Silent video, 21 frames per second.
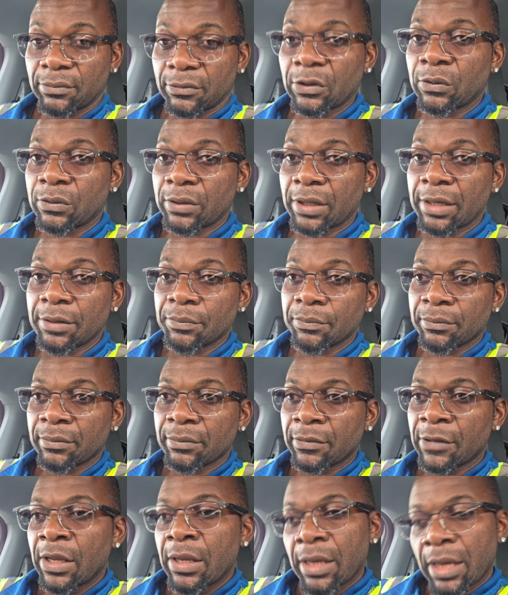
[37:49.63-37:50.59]
Okay?
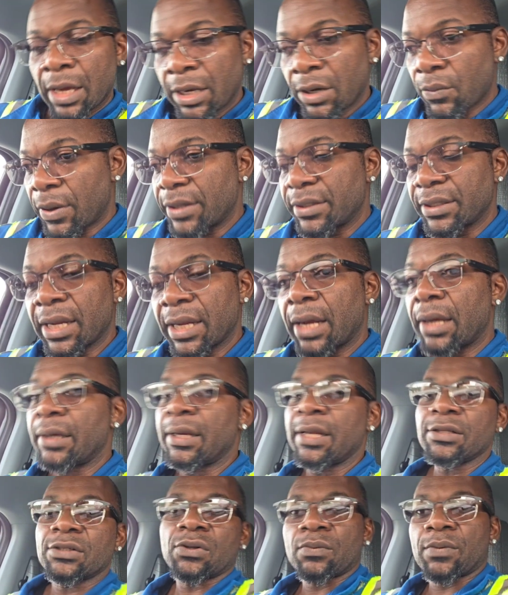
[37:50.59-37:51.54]
Anyways, now
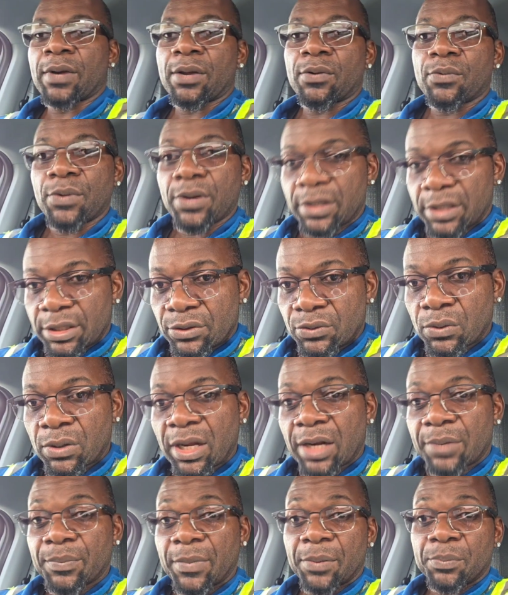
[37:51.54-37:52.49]
let's go right quick. Let's look at my